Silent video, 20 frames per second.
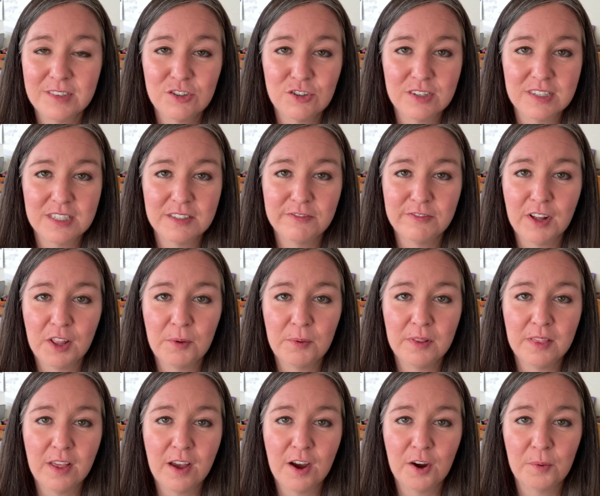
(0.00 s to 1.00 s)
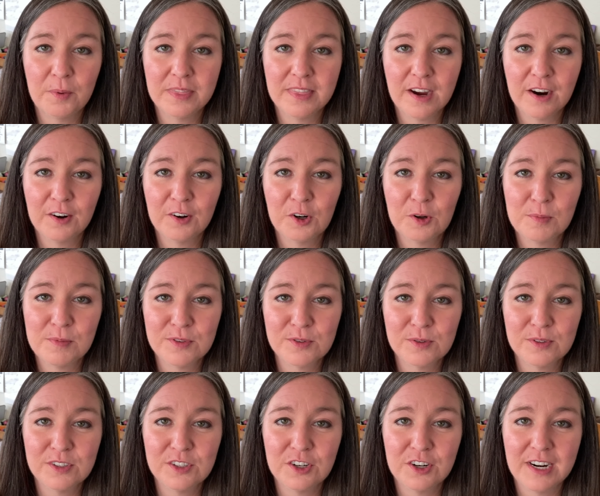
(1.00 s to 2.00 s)
just follow along with our
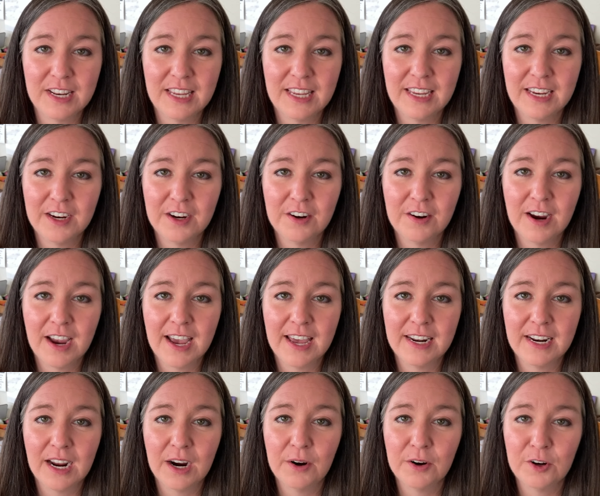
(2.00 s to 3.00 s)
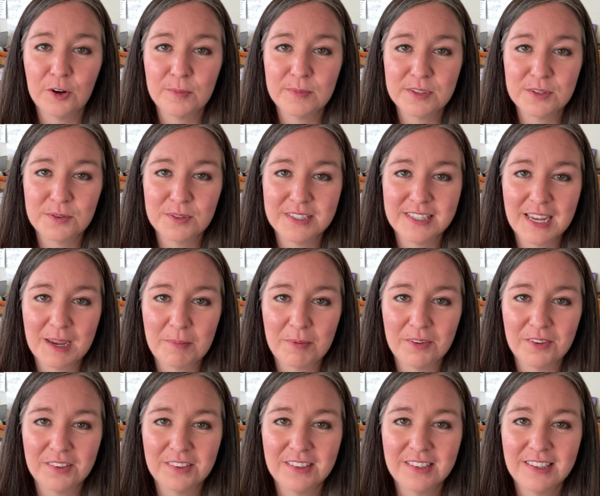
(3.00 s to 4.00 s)
homeschool journey here at Our Homeschool
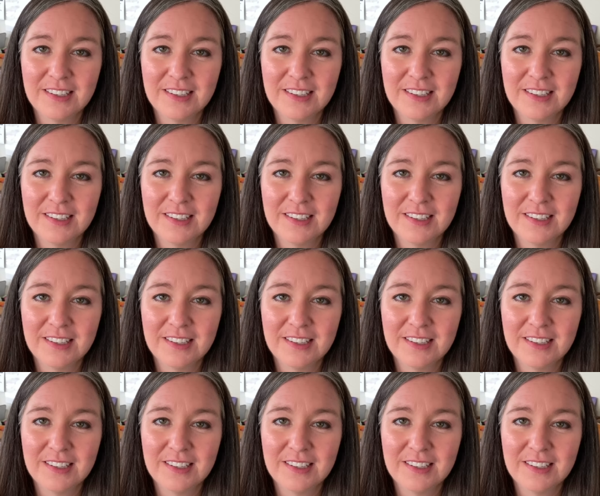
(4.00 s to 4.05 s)
Table.